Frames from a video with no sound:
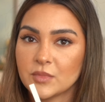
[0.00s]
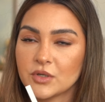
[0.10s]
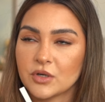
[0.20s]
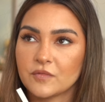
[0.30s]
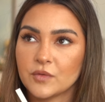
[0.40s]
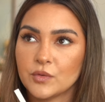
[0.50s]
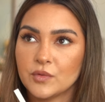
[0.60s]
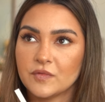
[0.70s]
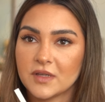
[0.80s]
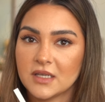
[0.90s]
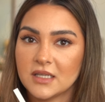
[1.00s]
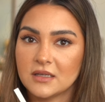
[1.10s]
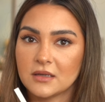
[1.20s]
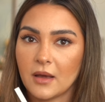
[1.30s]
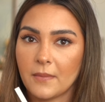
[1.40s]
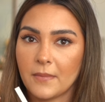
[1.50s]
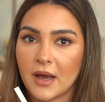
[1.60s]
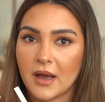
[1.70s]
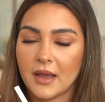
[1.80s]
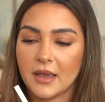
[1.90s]
bit of Lune Féline
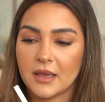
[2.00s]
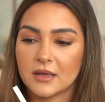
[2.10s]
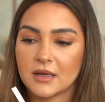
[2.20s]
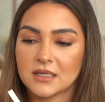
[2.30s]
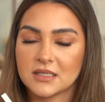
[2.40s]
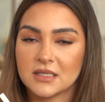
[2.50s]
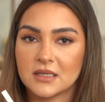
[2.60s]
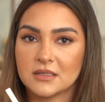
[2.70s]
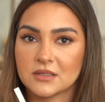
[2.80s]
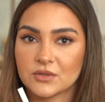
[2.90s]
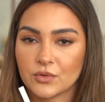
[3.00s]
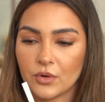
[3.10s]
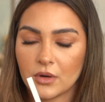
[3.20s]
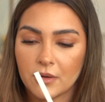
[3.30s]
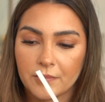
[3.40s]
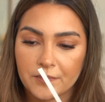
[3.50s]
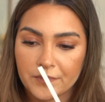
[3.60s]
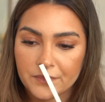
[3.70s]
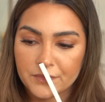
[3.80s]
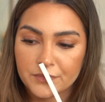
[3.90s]
by Atelier Desor,
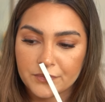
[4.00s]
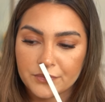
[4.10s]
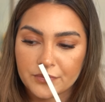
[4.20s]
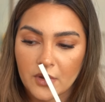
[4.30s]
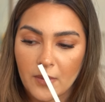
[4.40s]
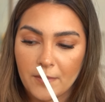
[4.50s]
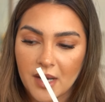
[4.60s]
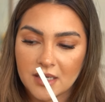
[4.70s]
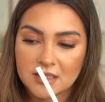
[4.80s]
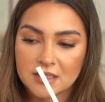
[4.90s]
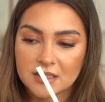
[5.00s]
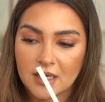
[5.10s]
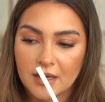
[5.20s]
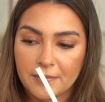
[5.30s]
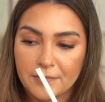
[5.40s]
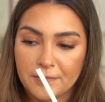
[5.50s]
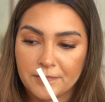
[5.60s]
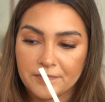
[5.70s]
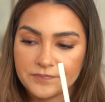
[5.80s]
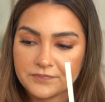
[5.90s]
but um,
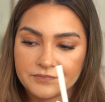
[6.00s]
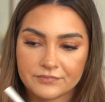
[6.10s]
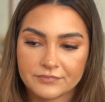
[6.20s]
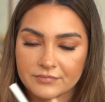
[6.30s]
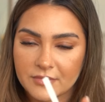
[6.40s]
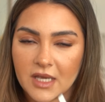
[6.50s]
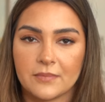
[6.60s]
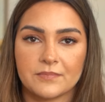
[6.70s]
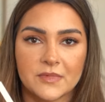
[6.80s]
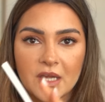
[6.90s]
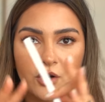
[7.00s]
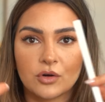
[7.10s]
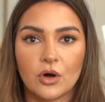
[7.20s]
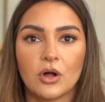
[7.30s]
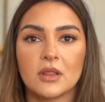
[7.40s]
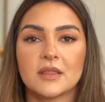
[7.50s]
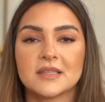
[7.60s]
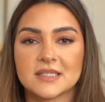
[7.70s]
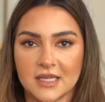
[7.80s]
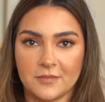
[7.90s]
yeah, they are all in
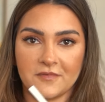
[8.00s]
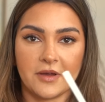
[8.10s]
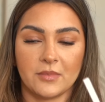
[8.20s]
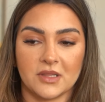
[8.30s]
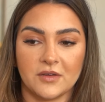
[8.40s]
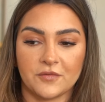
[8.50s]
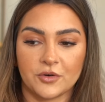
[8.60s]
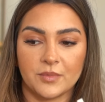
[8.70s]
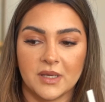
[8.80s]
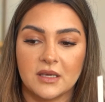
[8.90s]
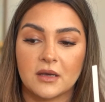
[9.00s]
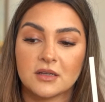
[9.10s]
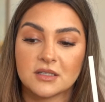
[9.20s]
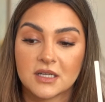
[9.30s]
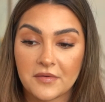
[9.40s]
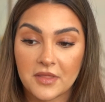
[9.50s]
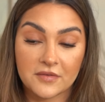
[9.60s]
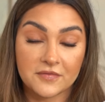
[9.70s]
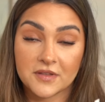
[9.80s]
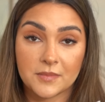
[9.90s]
the same family for me. None
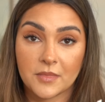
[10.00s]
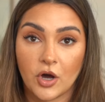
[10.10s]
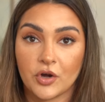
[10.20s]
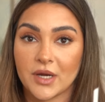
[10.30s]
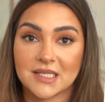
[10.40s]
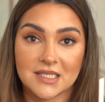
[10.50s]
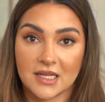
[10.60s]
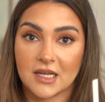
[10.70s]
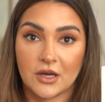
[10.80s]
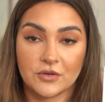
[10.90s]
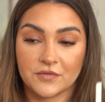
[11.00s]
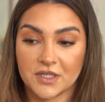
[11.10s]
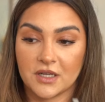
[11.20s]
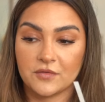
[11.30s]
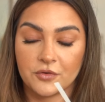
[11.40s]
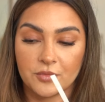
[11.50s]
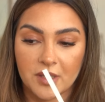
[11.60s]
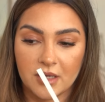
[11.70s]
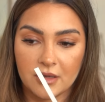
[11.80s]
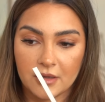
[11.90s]
of them are a ten out of ten for
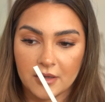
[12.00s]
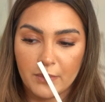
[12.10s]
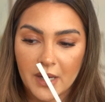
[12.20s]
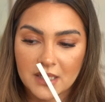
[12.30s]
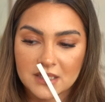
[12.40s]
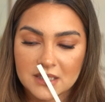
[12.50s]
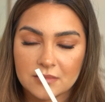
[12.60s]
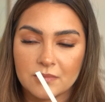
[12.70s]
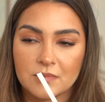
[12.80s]
me, but